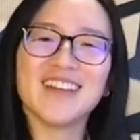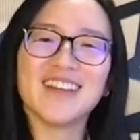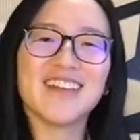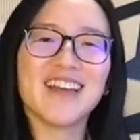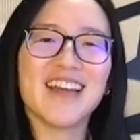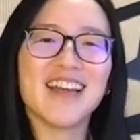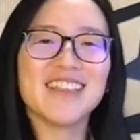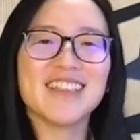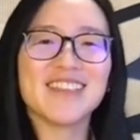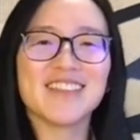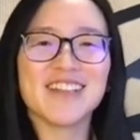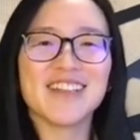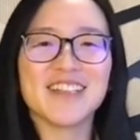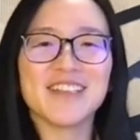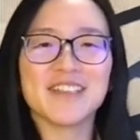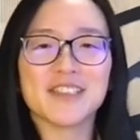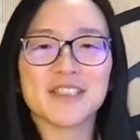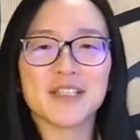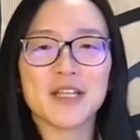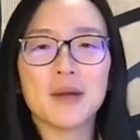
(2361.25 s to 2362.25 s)
The answer
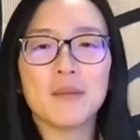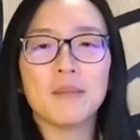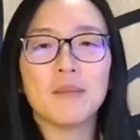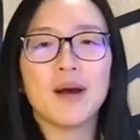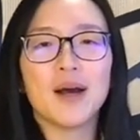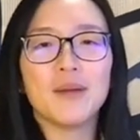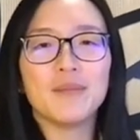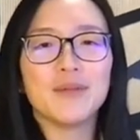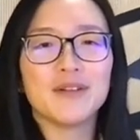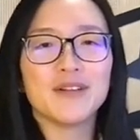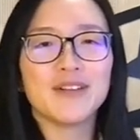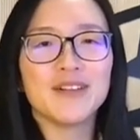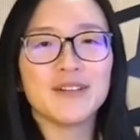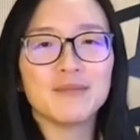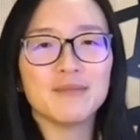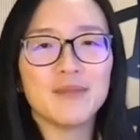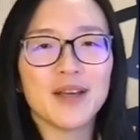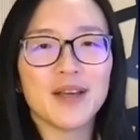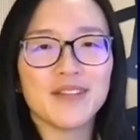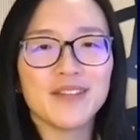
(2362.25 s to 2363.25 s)
is
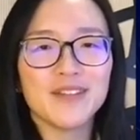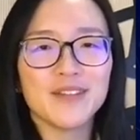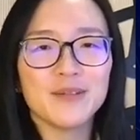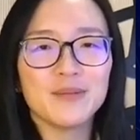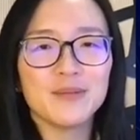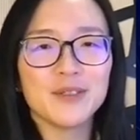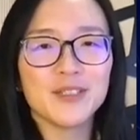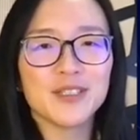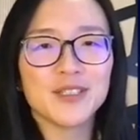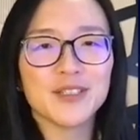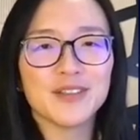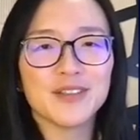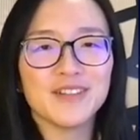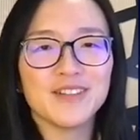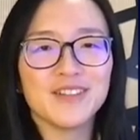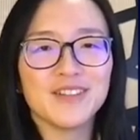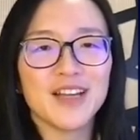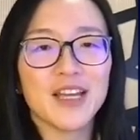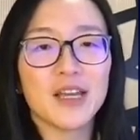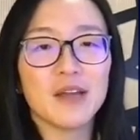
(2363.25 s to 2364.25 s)
popular method number
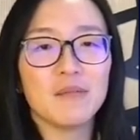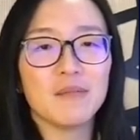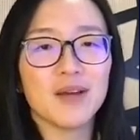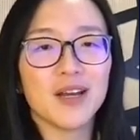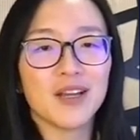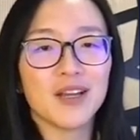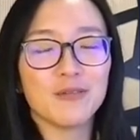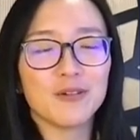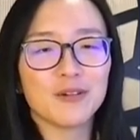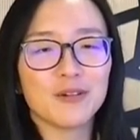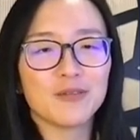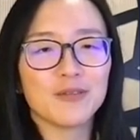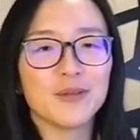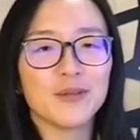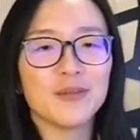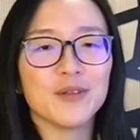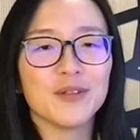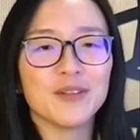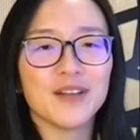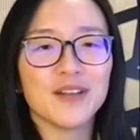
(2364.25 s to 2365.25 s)
two, and my work
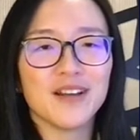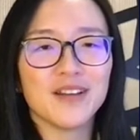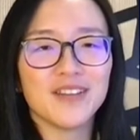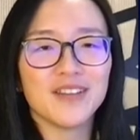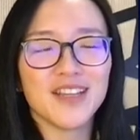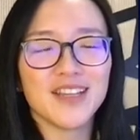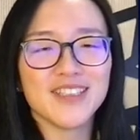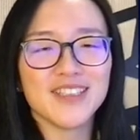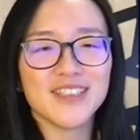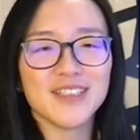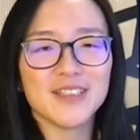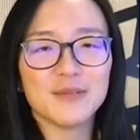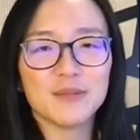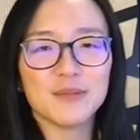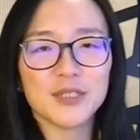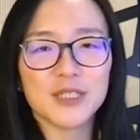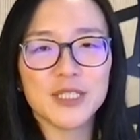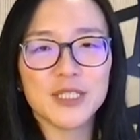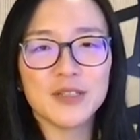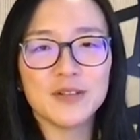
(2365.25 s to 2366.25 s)
from the 18
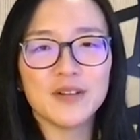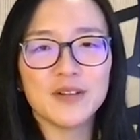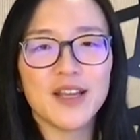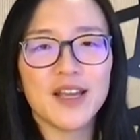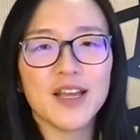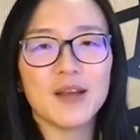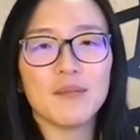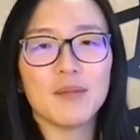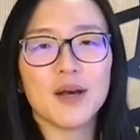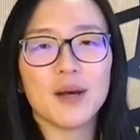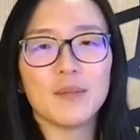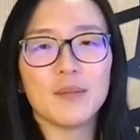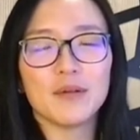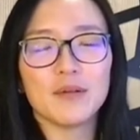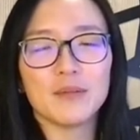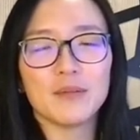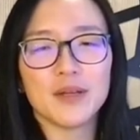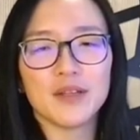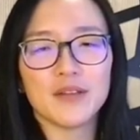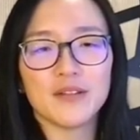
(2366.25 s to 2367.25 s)
number two, and
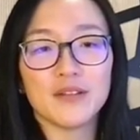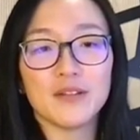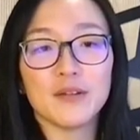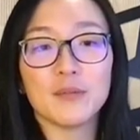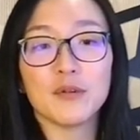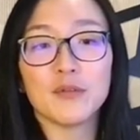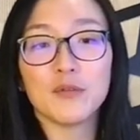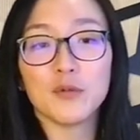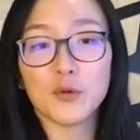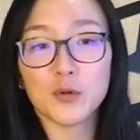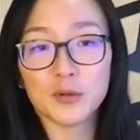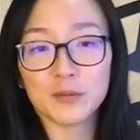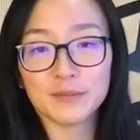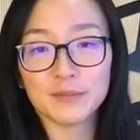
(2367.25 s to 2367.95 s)
popular method number four.